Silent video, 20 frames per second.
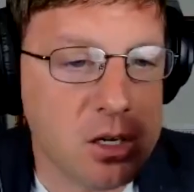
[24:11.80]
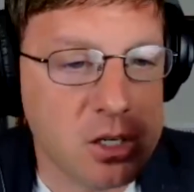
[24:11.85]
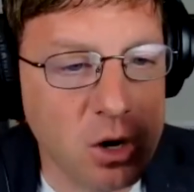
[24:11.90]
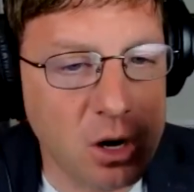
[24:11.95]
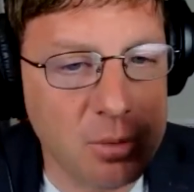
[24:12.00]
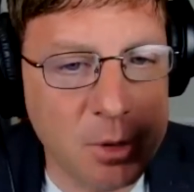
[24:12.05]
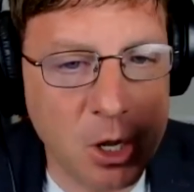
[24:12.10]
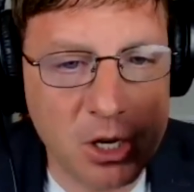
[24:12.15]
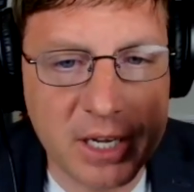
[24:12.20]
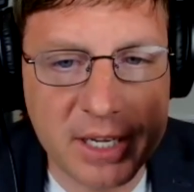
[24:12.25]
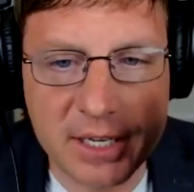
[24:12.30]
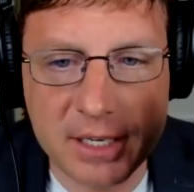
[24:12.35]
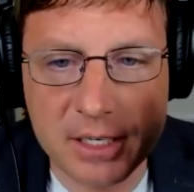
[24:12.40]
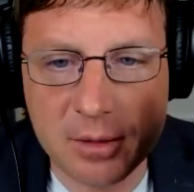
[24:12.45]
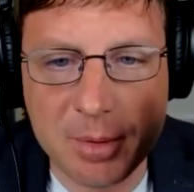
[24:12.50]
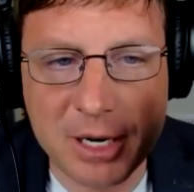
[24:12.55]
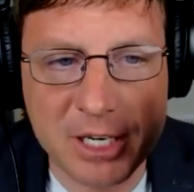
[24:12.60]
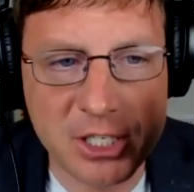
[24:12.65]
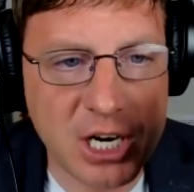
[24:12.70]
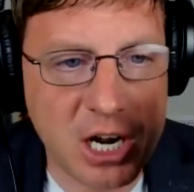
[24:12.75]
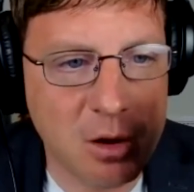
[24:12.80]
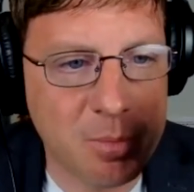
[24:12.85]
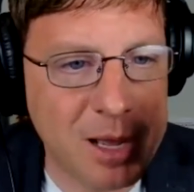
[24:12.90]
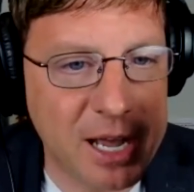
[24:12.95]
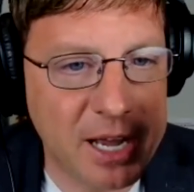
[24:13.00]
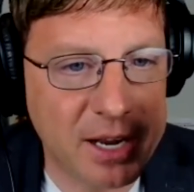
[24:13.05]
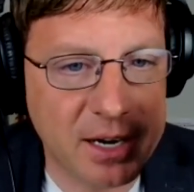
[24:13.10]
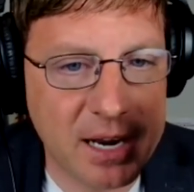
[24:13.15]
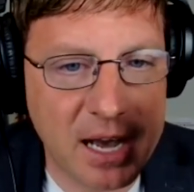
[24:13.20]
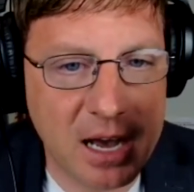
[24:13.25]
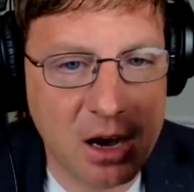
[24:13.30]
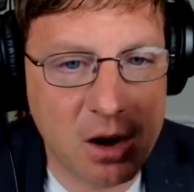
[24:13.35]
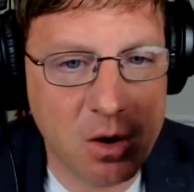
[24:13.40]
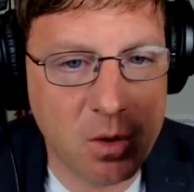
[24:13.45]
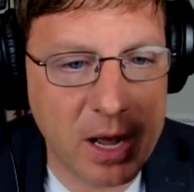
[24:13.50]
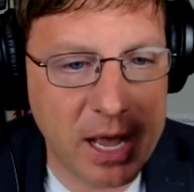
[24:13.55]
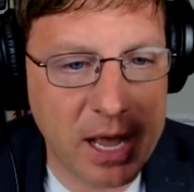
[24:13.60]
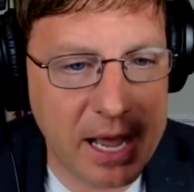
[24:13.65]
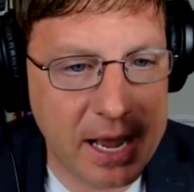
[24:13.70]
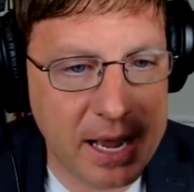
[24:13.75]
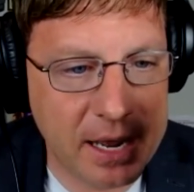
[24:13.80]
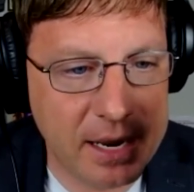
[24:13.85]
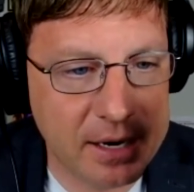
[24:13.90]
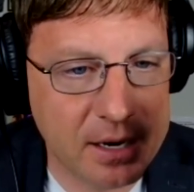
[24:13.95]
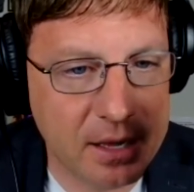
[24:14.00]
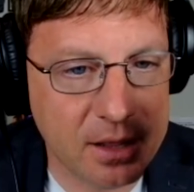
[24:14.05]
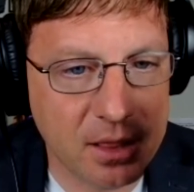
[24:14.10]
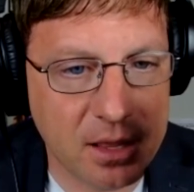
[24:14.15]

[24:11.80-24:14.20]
So I'm logging into my Shao Bank now and